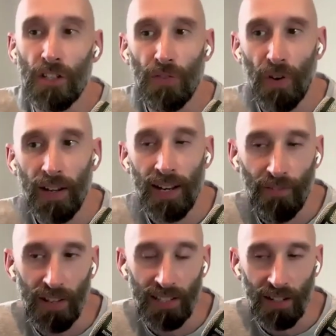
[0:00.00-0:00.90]
So you find
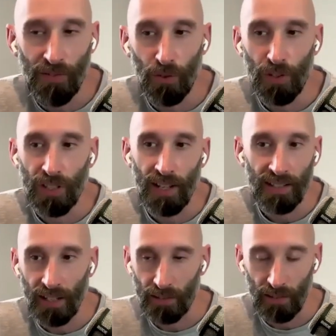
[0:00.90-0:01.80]
that fitness influencer
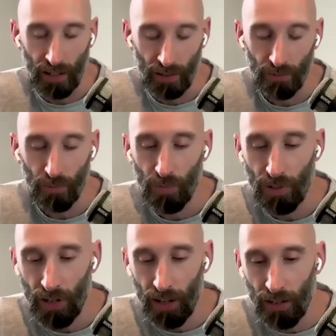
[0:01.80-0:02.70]
that's like, you know,
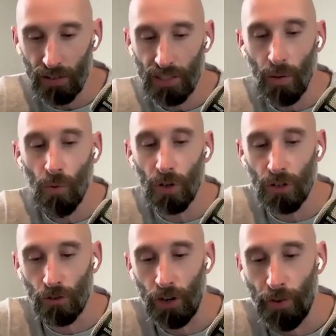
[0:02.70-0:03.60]

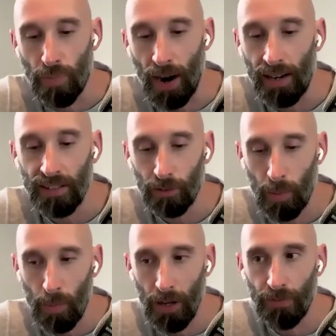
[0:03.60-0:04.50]
somewhat congruent with your brand. That's
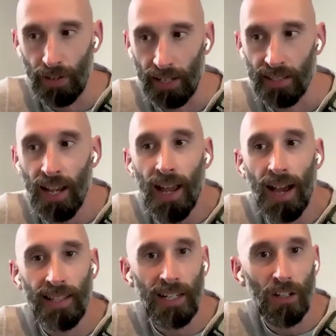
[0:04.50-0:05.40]
not too perfect.
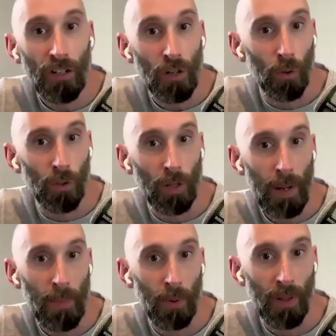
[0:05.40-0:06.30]
And then you look at all
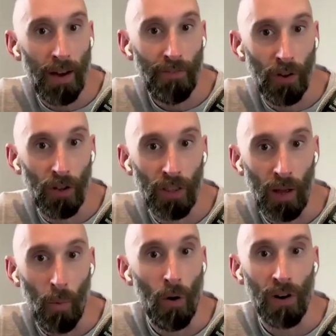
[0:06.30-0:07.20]
the people that follow
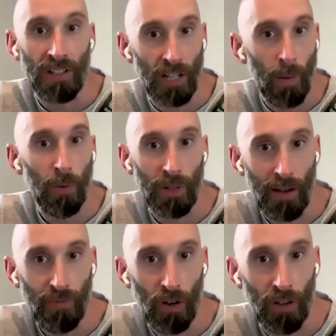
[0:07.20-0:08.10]
them or a sample
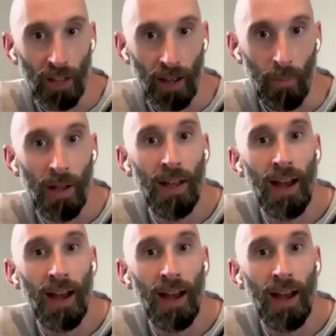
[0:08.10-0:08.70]
that follow them.